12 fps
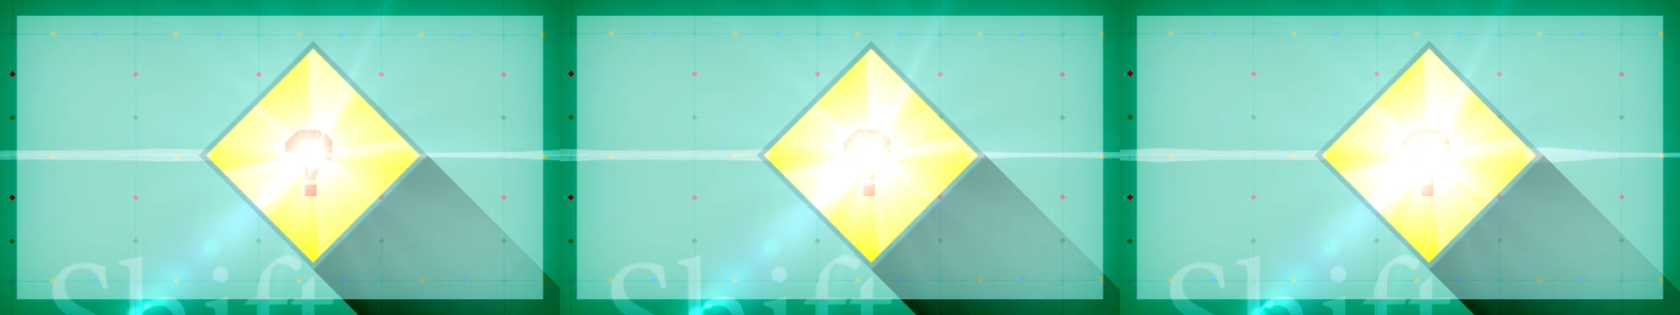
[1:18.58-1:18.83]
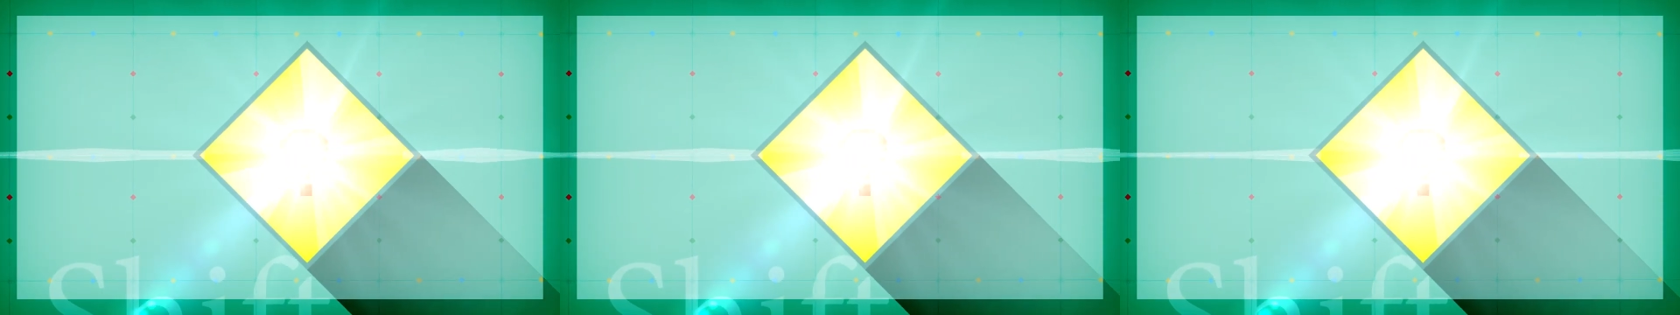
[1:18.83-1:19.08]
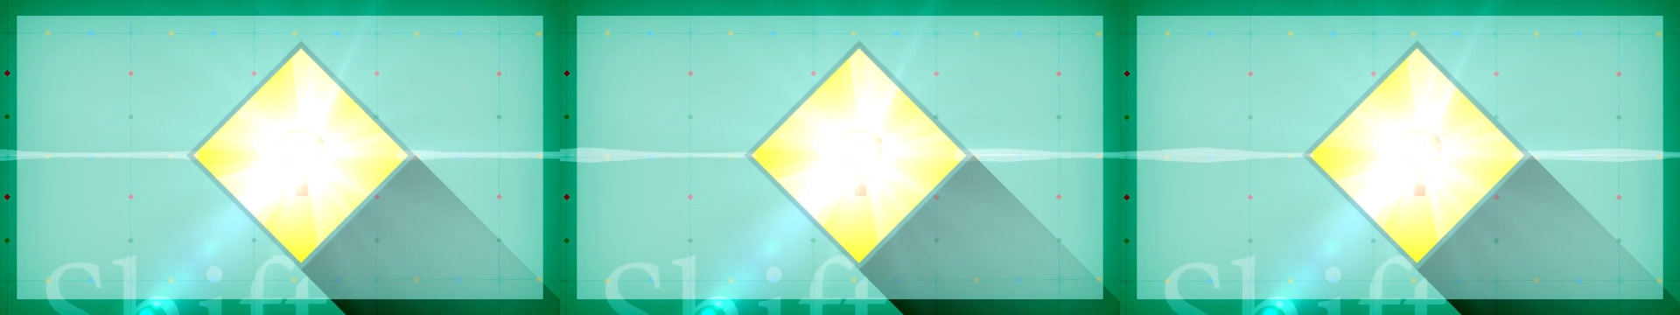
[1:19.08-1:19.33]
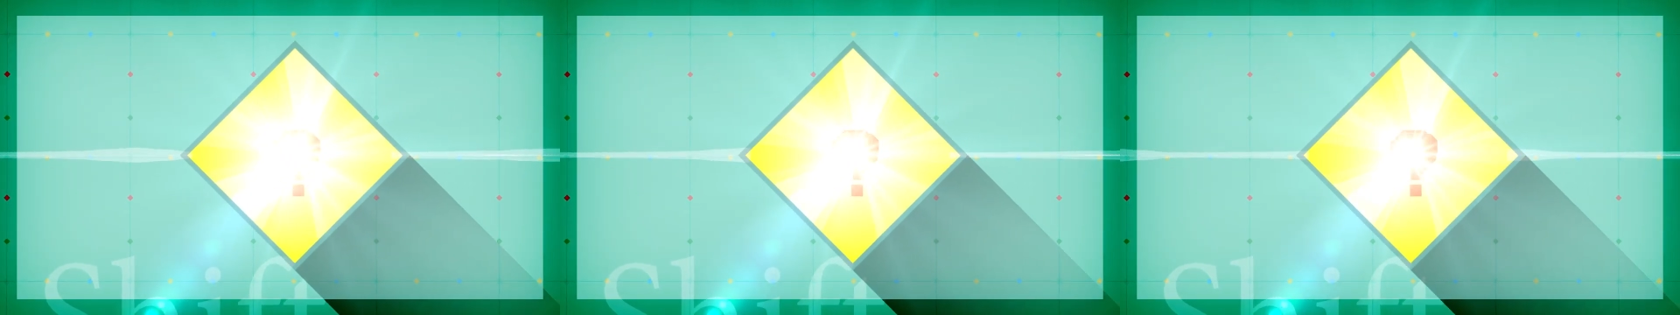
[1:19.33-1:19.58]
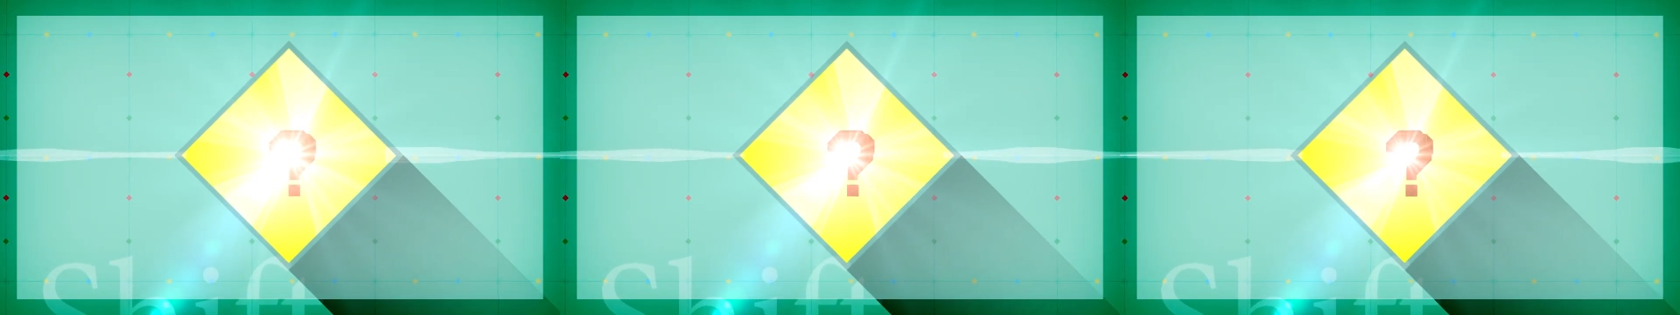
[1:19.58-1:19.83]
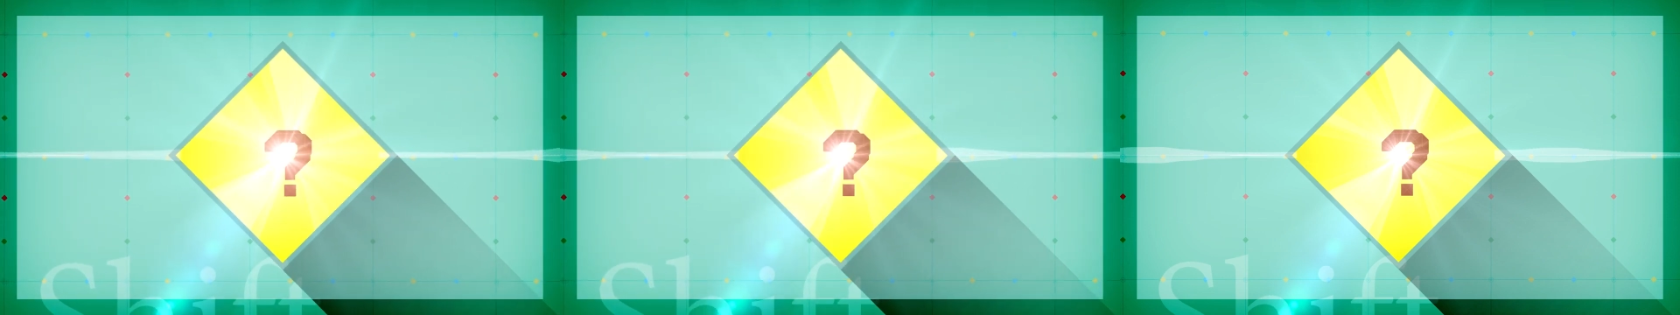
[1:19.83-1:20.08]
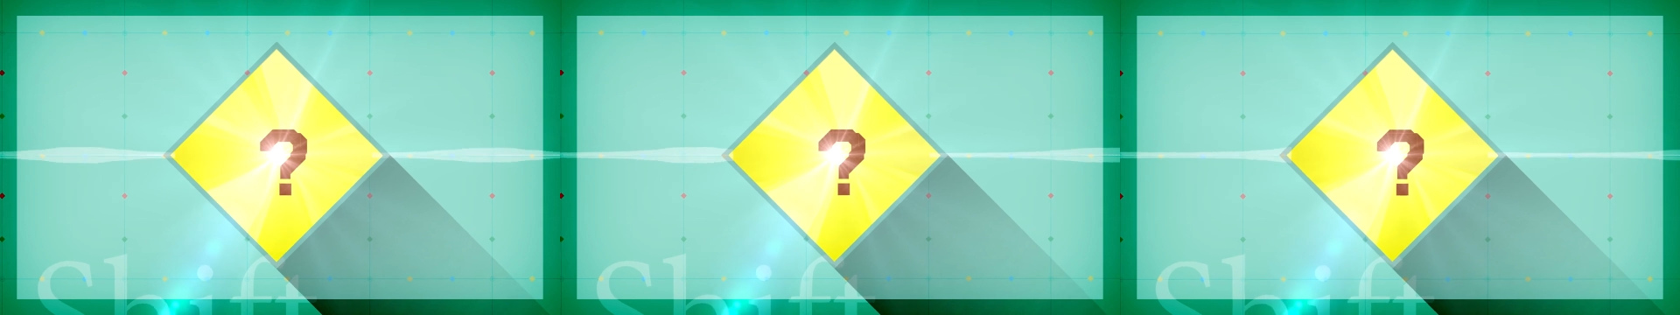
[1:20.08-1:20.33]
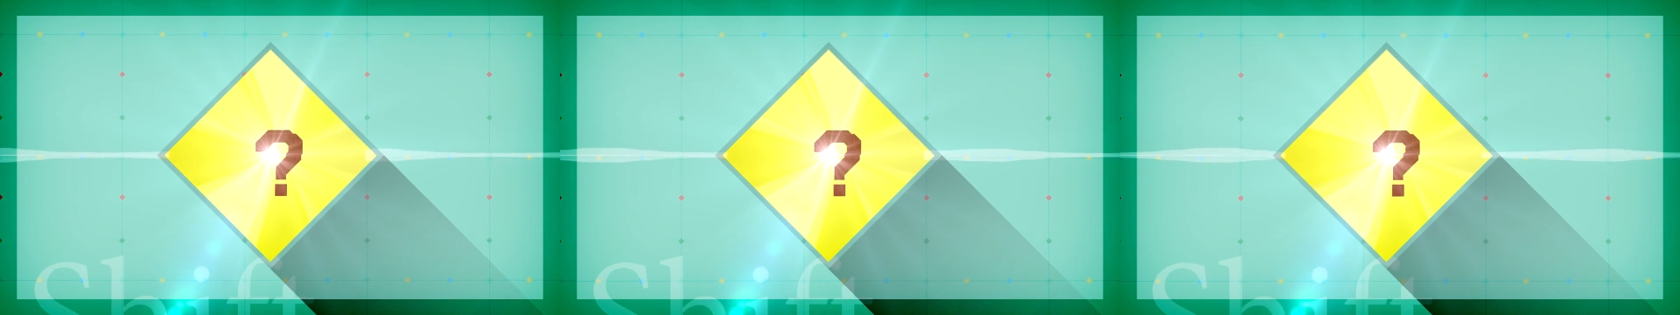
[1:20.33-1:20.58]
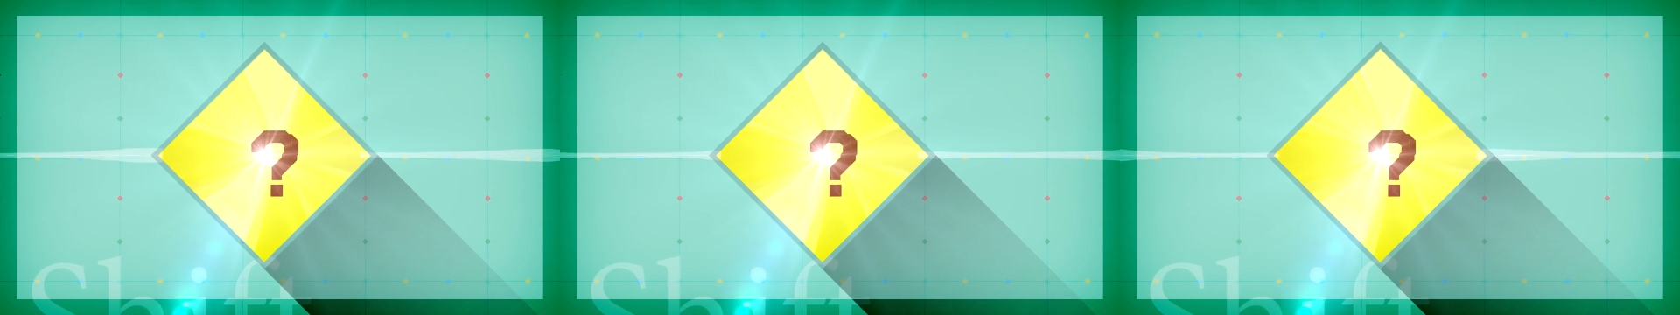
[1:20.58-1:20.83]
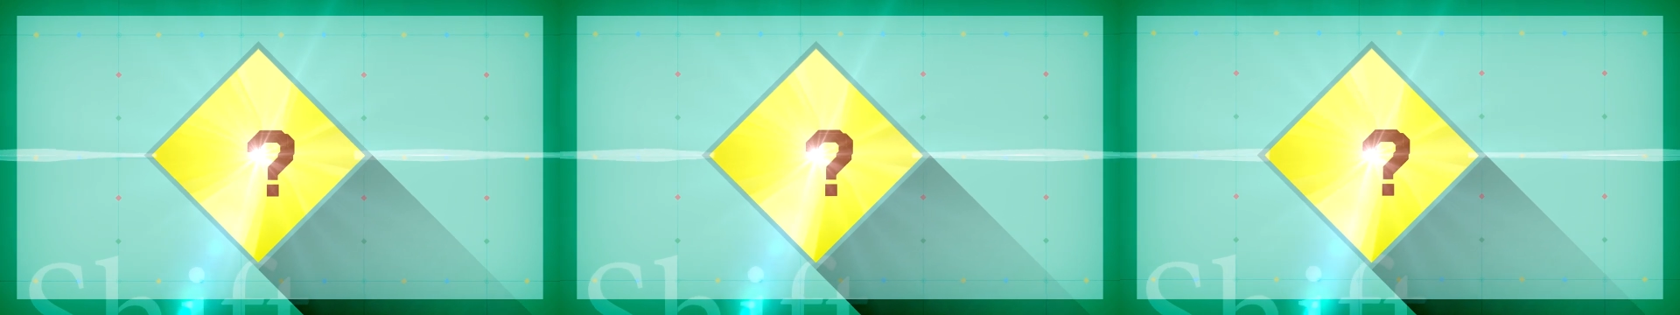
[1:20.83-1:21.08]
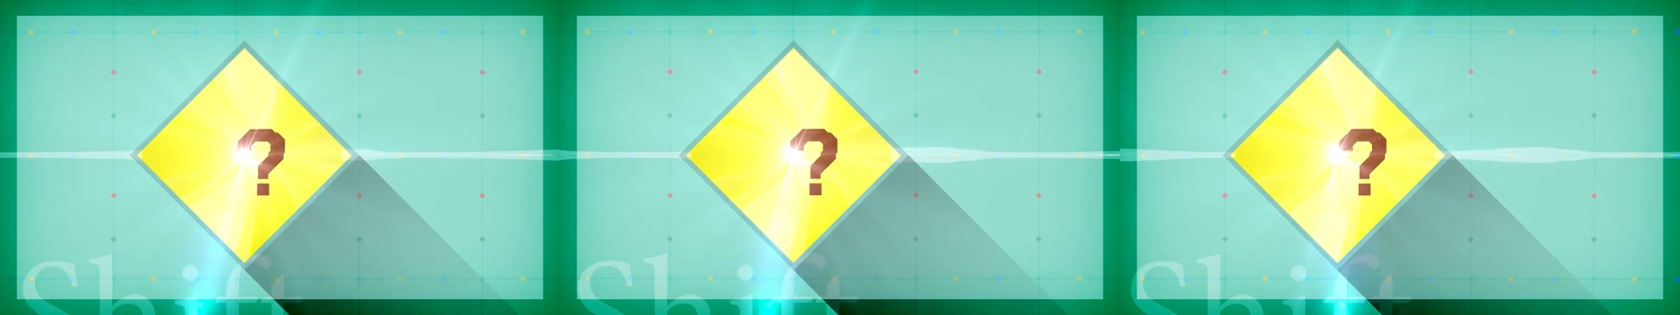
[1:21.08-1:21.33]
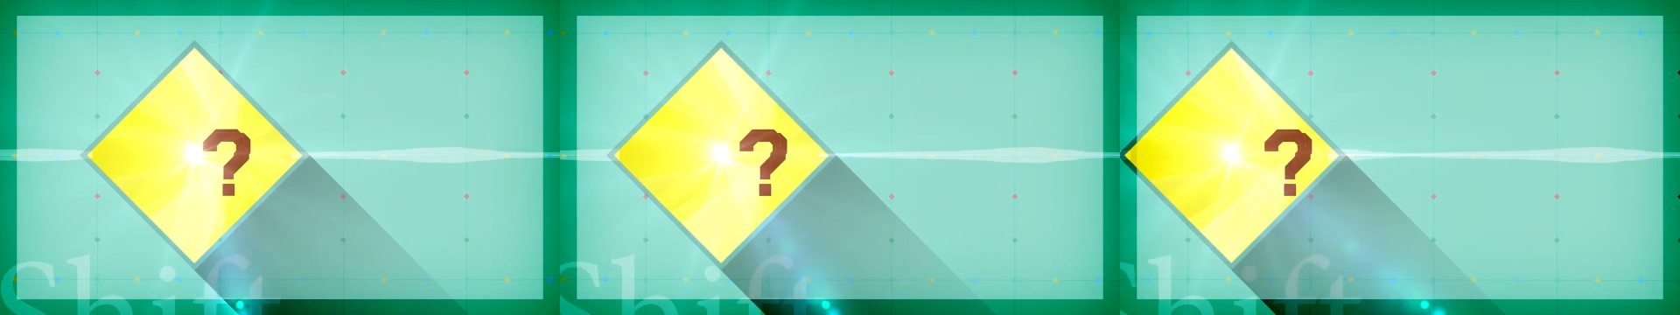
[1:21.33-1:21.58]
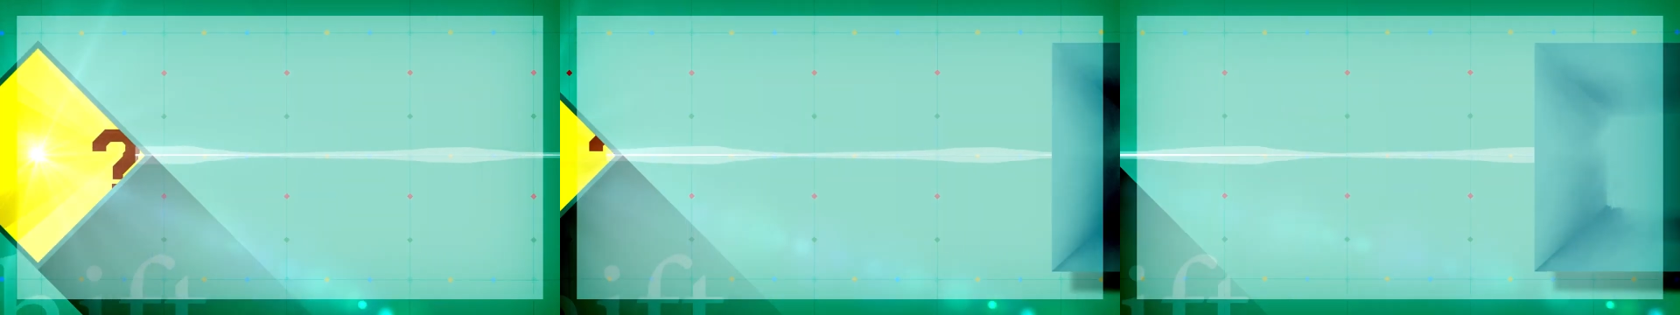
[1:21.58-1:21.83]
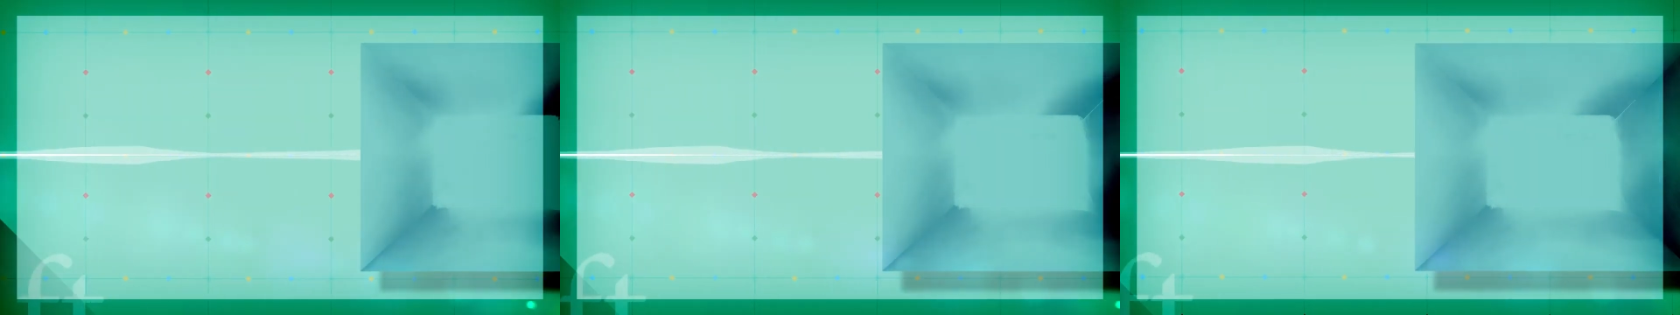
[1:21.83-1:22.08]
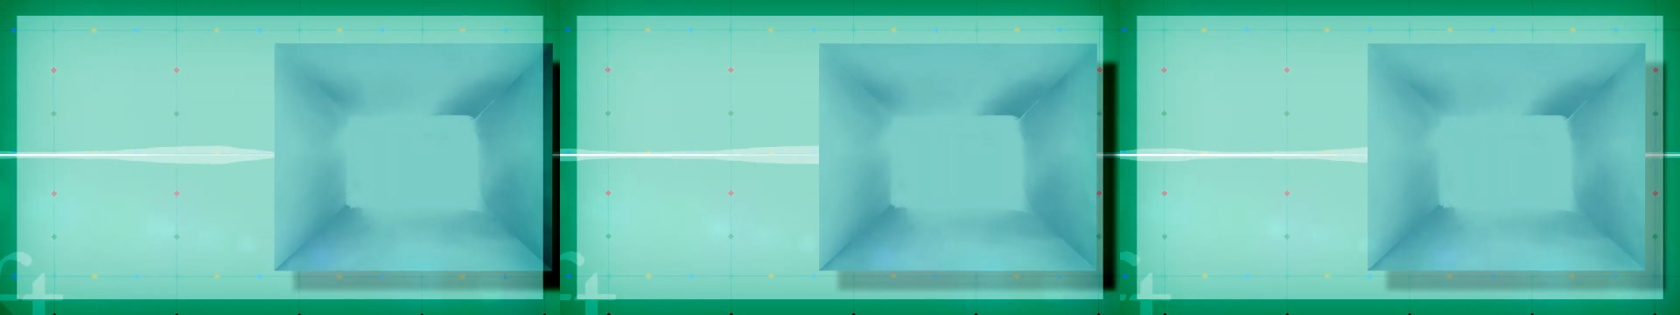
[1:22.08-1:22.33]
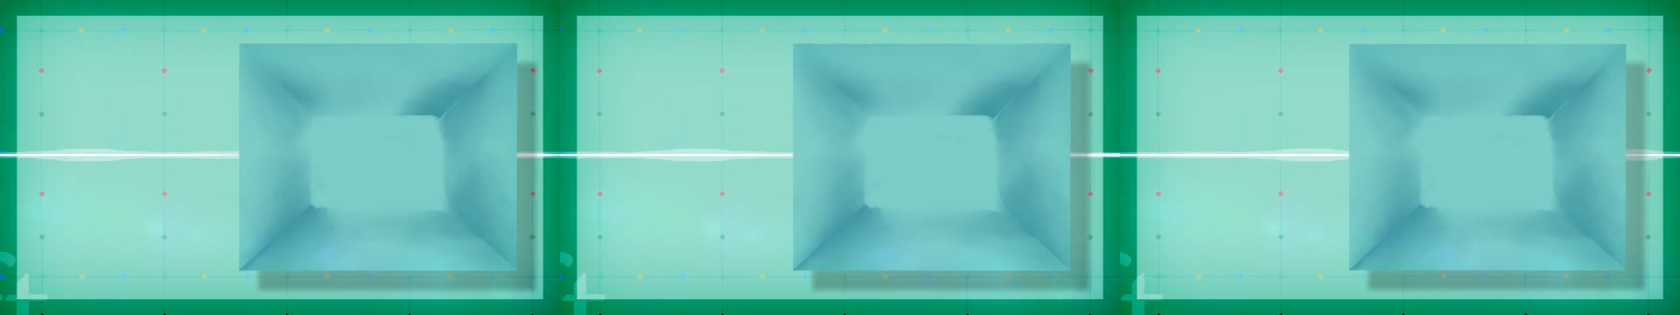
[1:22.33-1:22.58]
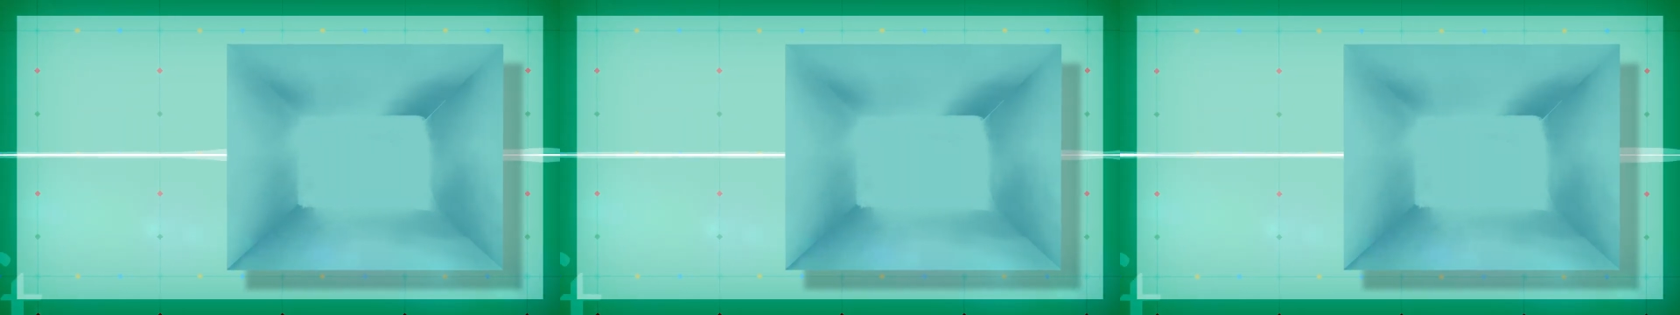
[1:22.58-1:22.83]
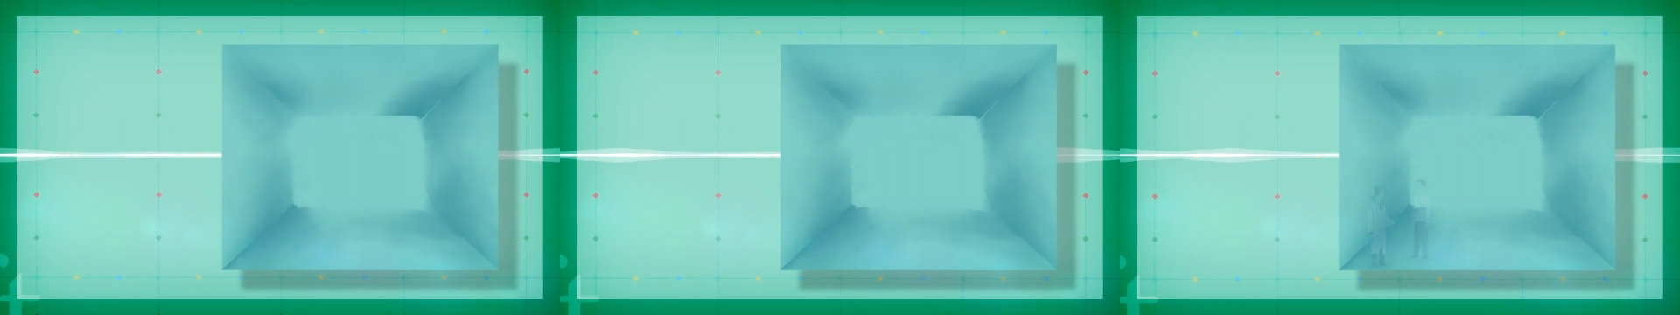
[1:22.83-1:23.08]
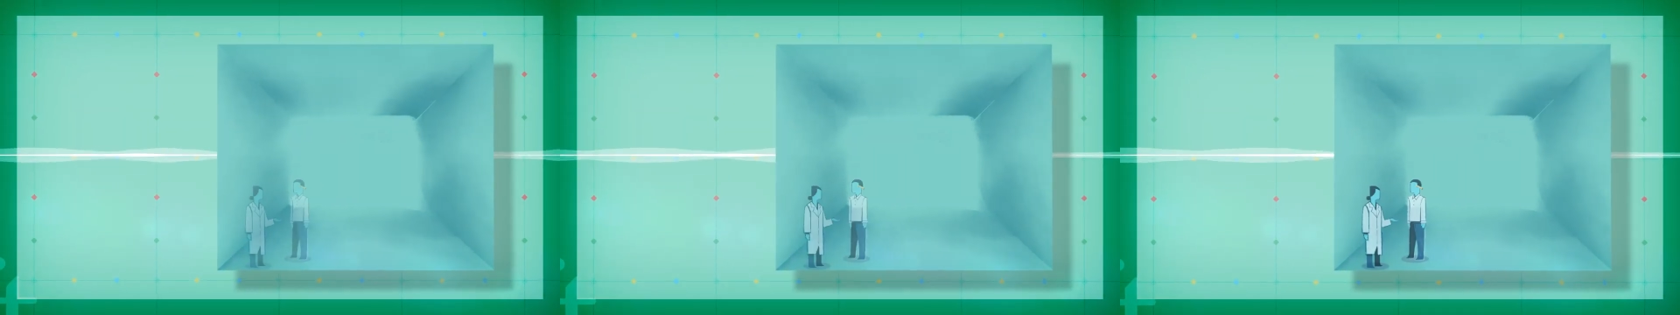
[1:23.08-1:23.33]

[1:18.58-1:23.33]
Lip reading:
[unreadable: no face in view]